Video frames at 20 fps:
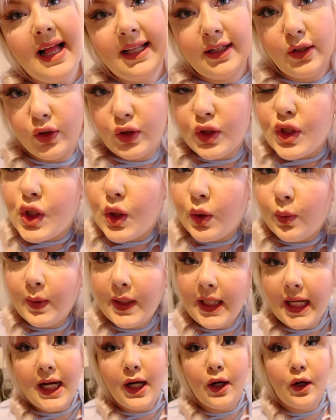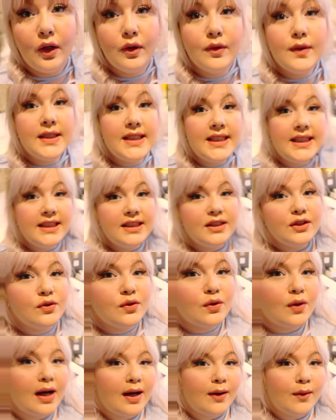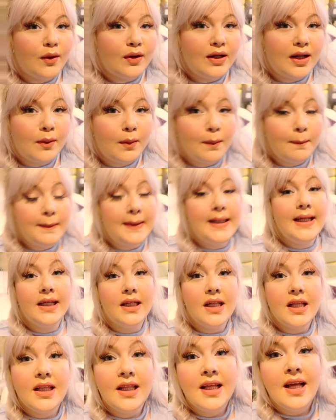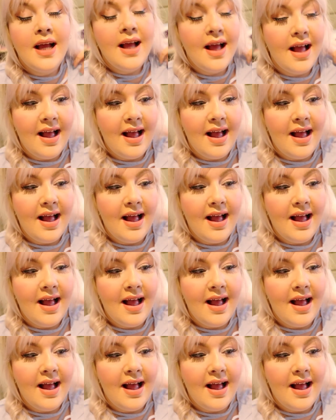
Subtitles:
Hello, so we are all ready to go out on our meal.